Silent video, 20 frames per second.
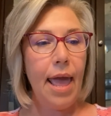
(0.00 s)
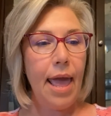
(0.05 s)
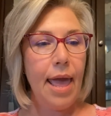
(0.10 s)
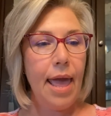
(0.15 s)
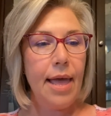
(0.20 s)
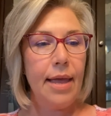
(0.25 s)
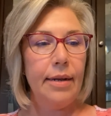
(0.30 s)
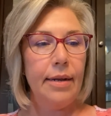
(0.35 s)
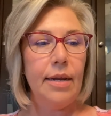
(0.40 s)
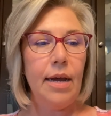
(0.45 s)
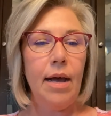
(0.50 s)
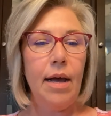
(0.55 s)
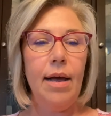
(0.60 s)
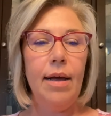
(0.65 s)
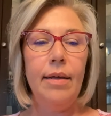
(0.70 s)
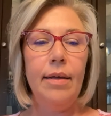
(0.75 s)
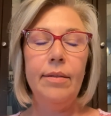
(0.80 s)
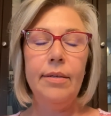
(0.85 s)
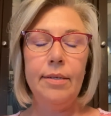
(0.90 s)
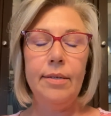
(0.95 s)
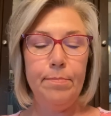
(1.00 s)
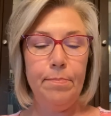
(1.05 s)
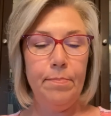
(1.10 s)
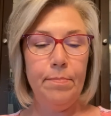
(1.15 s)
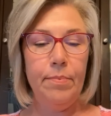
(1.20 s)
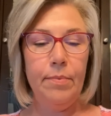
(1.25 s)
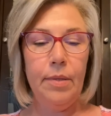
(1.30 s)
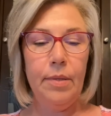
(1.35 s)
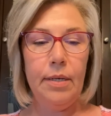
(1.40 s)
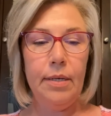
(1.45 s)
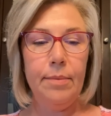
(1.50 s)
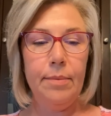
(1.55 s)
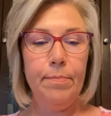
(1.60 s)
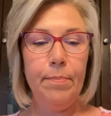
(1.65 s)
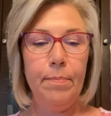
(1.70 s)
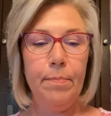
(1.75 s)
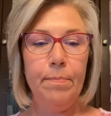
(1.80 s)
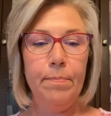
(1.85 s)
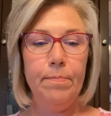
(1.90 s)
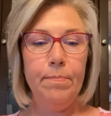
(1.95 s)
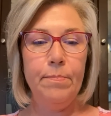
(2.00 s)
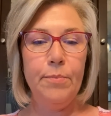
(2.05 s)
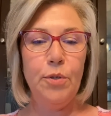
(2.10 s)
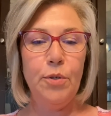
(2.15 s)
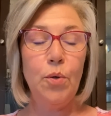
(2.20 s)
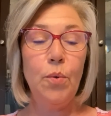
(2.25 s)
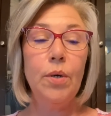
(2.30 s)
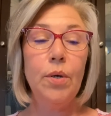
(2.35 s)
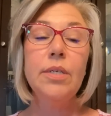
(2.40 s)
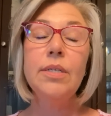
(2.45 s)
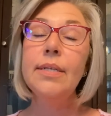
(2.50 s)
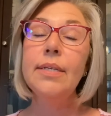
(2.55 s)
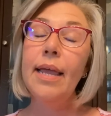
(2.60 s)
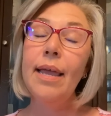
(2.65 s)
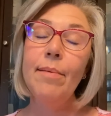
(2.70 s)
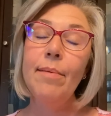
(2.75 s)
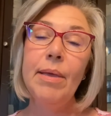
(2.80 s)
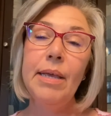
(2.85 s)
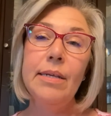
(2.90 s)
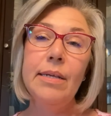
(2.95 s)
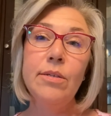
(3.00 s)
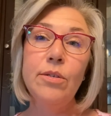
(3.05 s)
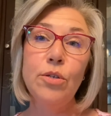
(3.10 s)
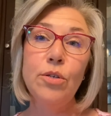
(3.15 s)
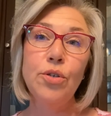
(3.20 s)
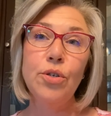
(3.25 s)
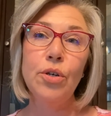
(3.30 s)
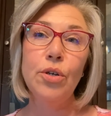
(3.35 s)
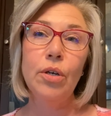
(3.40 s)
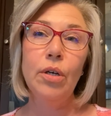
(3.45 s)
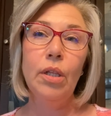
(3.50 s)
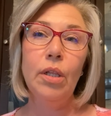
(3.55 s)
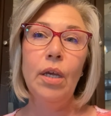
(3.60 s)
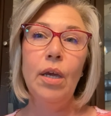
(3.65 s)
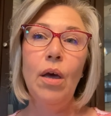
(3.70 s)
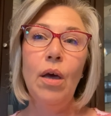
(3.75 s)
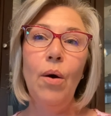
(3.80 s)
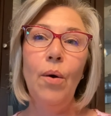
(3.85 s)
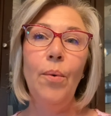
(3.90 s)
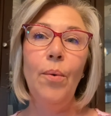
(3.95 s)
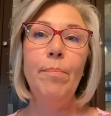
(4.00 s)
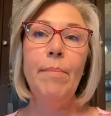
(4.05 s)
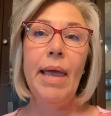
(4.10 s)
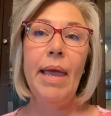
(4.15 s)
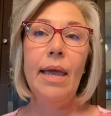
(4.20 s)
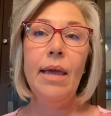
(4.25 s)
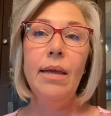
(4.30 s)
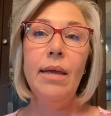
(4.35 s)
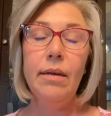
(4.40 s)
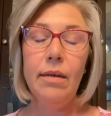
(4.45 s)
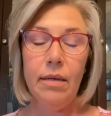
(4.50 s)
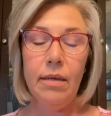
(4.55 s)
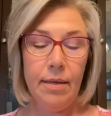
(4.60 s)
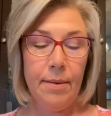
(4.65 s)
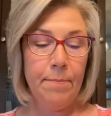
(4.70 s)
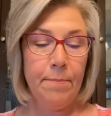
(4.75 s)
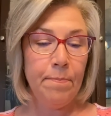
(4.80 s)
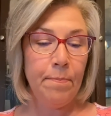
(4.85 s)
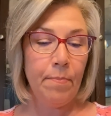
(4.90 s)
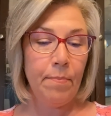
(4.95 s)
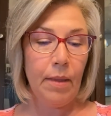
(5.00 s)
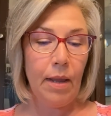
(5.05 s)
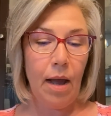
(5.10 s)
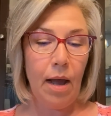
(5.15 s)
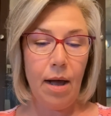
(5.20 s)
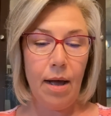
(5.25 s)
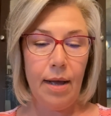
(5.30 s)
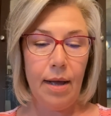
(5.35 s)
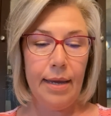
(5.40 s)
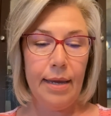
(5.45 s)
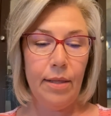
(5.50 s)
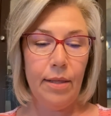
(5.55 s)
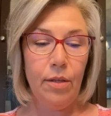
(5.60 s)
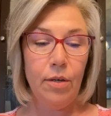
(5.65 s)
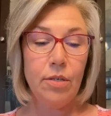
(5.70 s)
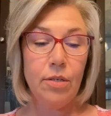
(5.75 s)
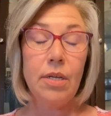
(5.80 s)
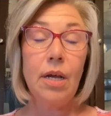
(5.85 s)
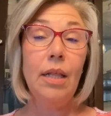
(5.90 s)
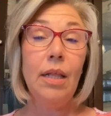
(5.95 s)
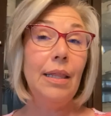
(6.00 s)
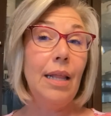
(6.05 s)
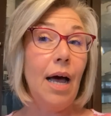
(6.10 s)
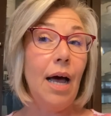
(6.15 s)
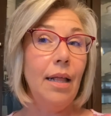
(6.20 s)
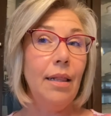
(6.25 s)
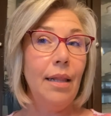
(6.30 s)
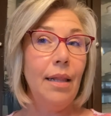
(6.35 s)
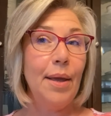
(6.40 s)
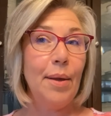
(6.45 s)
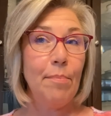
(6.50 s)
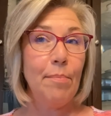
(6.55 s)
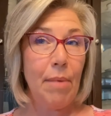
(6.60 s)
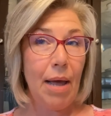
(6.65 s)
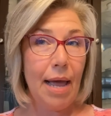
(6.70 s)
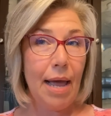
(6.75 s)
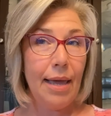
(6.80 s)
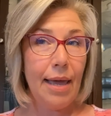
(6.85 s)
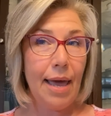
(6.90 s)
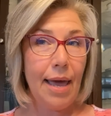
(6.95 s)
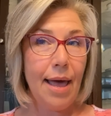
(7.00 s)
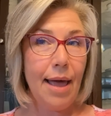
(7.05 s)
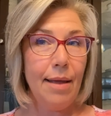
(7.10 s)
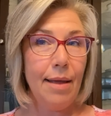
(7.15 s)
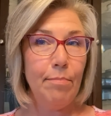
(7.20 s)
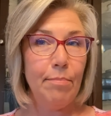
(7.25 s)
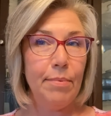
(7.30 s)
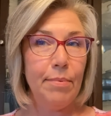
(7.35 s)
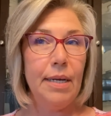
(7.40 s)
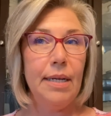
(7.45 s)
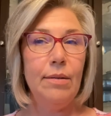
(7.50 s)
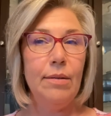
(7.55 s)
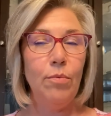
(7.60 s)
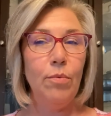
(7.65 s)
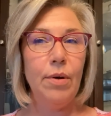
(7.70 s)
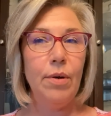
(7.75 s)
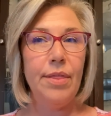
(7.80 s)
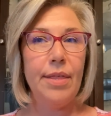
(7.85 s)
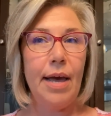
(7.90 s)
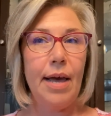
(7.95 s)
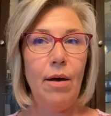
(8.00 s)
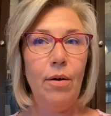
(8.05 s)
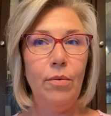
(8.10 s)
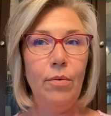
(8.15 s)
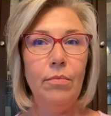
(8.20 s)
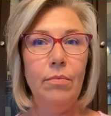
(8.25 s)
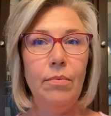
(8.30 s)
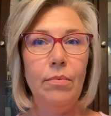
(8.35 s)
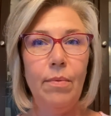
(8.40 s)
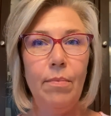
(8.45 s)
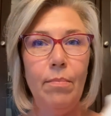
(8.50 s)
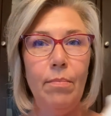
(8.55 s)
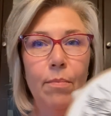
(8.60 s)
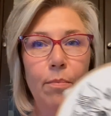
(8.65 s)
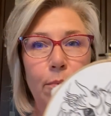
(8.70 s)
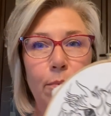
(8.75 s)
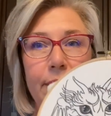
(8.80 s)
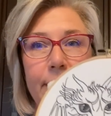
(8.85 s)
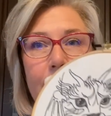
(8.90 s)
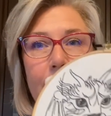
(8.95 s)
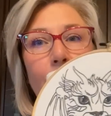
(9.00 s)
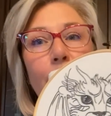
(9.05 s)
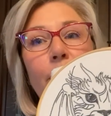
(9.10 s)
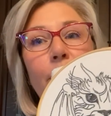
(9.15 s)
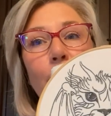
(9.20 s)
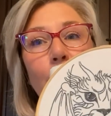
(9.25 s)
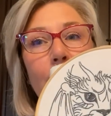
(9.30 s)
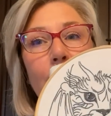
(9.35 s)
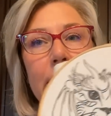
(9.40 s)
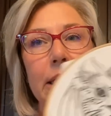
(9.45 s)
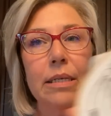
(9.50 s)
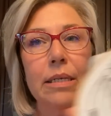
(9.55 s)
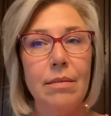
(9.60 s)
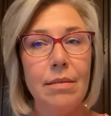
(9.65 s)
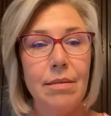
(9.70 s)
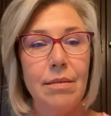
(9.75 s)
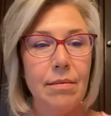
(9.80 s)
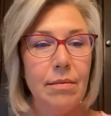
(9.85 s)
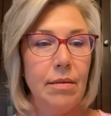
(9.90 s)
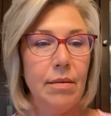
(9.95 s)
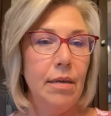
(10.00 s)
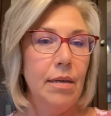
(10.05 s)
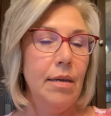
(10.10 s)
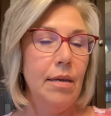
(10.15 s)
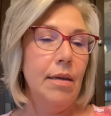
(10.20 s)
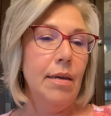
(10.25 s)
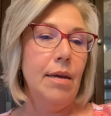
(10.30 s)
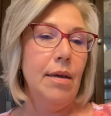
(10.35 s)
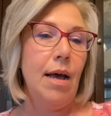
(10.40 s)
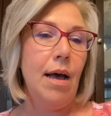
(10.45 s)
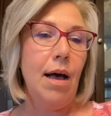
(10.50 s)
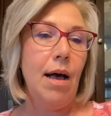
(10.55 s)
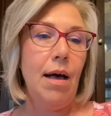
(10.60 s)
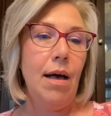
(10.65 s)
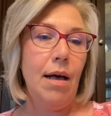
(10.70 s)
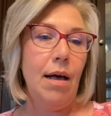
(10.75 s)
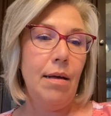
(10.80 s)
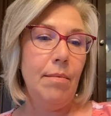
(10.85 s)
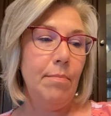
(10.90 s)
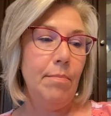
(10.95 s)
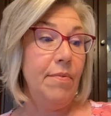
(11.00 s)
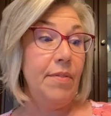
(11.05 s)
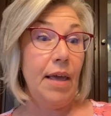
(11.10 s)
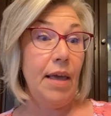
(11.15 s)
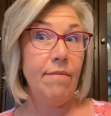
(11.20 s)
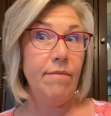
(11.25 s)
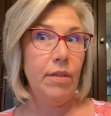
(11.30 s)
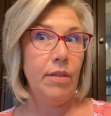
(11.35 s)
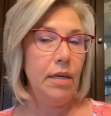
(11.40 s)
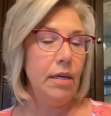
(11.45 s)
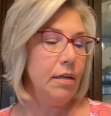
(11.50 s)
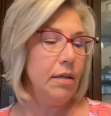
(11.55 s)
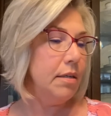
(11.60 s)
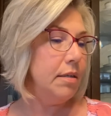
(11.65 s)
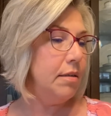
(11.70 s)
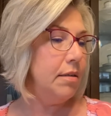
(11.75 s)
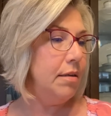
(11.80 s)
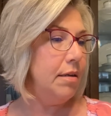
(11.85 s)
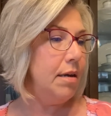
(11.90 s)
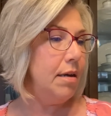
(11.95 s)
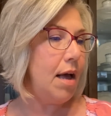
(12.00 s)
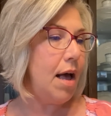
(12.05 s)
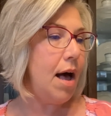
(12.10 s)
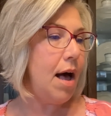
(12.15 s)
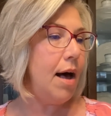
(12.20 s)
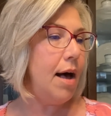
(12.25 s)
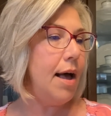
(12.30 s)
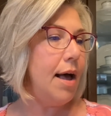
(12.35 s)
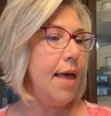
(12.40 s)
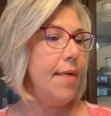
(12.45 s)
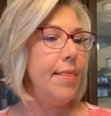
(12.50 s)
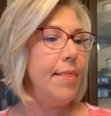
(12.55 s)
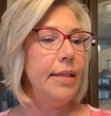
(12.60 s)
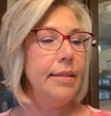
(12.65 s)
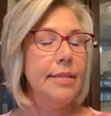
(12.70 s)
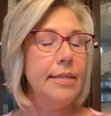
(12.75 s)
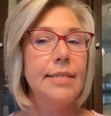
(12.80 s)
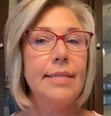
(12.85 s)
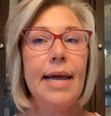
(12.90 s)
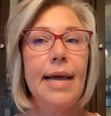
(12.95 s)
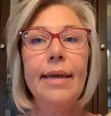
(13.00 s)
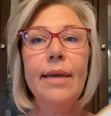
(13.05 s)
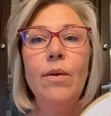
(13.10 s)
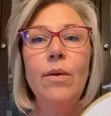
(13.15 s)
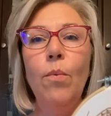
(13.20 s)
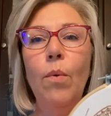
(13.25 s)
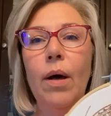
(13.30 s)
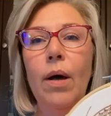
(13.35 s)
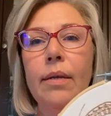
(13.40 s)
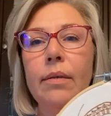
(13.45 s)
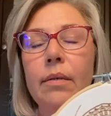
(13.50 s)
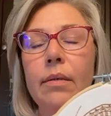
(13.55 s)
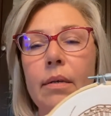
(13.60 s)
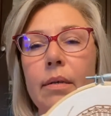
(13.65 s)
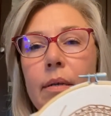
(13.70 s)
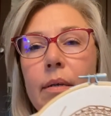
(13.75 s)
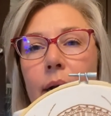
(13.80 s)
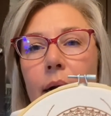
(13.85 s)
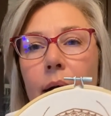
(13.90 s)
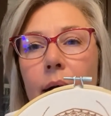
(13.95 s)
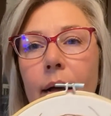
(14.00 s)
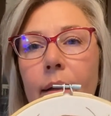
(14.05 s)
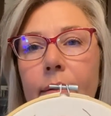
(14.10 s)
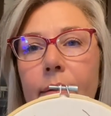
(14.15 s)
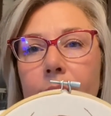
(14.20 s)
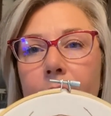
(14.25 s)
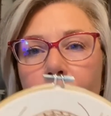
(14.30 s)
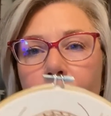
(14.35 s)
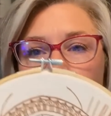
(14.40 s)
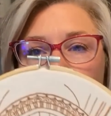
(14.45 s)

and the store's name is Eternally Homemade. He looks a lot like my cat, but without the wings, thankfully. And then the second one that I